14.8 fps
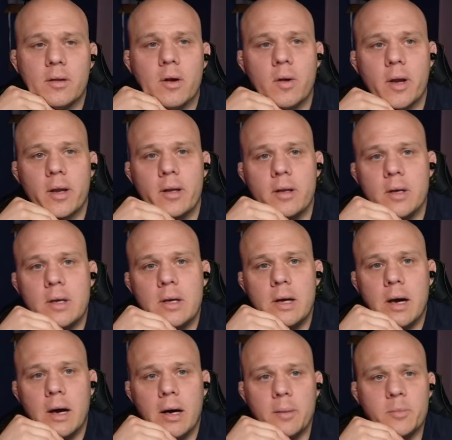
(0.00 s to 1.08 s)
Okay.
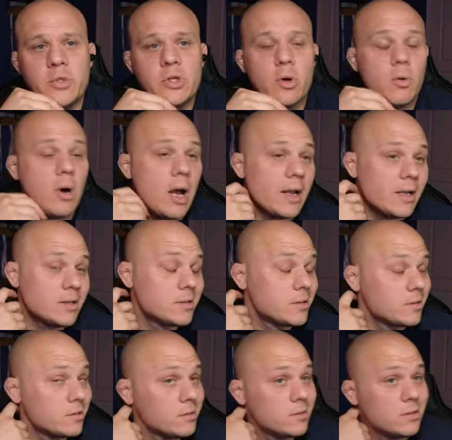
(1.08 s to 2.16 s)
So I
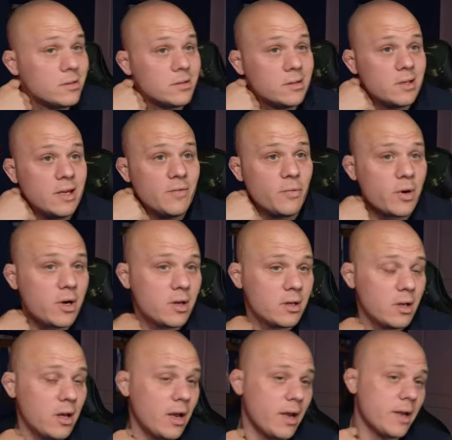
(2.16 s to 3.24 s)
guess if we're gonna,
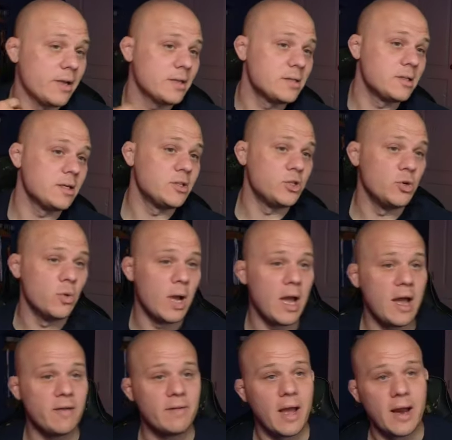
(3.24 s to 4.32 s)
I guess since you
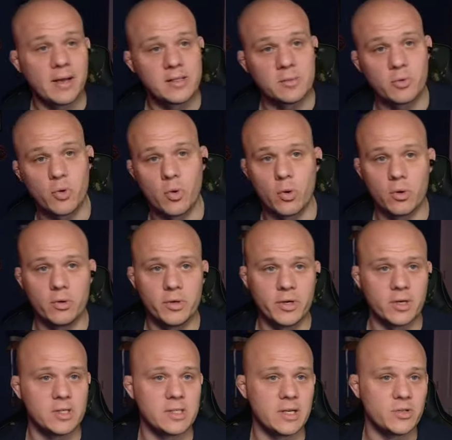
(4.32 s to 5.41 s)
have added some coral and
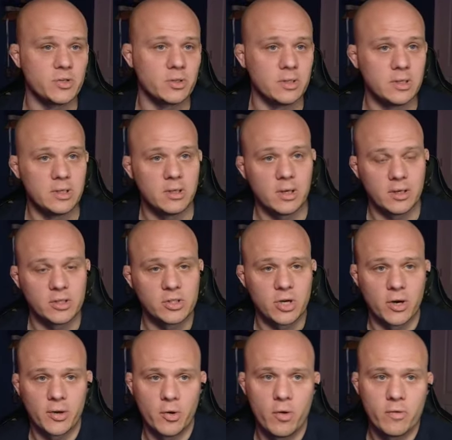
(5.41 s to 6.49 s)
you're essentially kind of
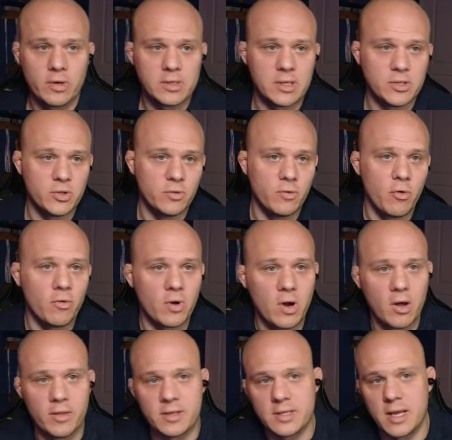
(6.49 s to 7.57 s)
starting over, since you
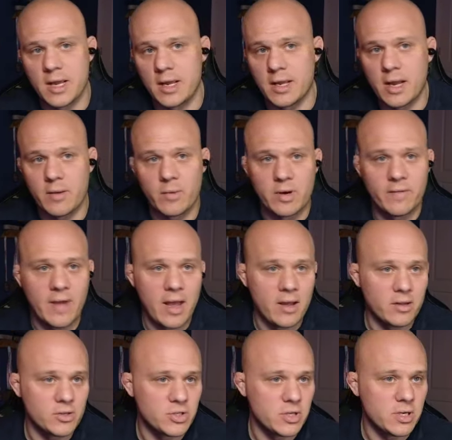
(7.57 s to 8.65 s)
overhauled the tank, got rid of
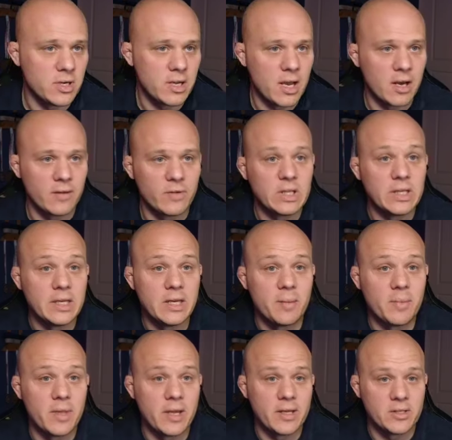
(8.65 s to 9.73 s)
algae, and kind of cleaned
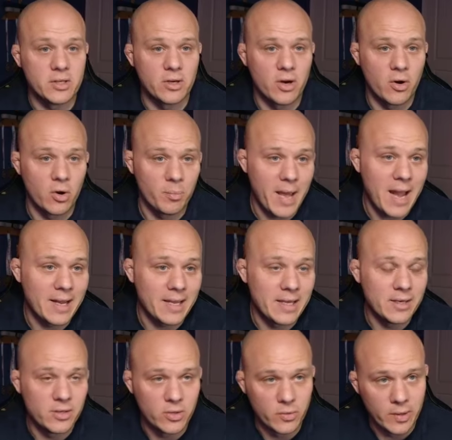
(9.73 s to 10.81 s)
up things and are back
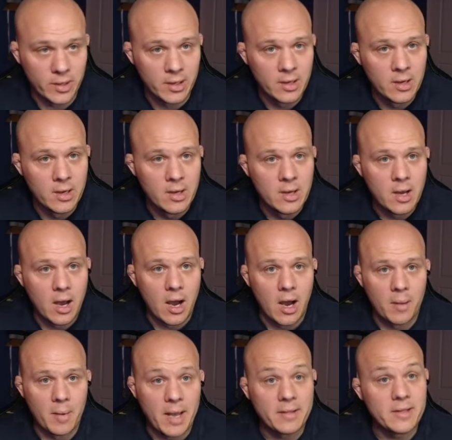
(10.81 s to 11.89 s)
into it,
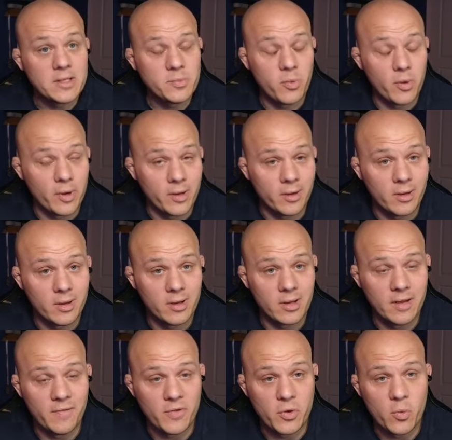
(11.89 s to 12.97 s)
at this point,
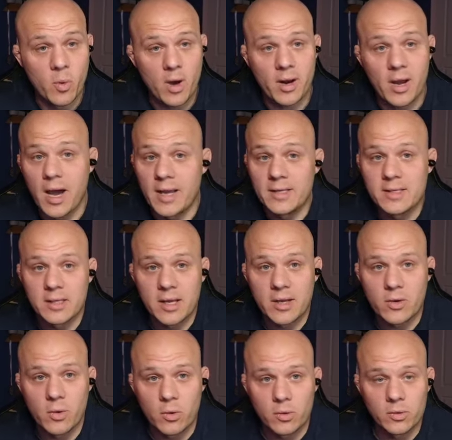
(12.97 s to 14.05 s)
if you want to isolate
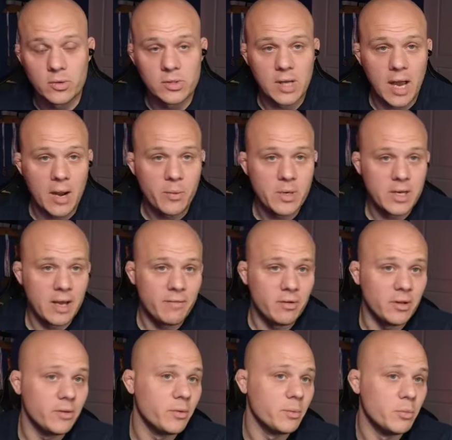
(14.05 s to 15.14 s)
corals, I would
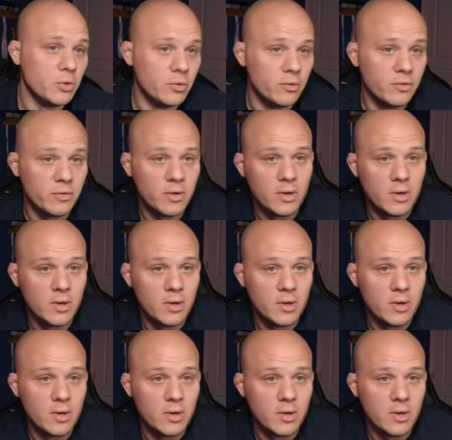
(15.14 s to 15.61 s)
definitely remove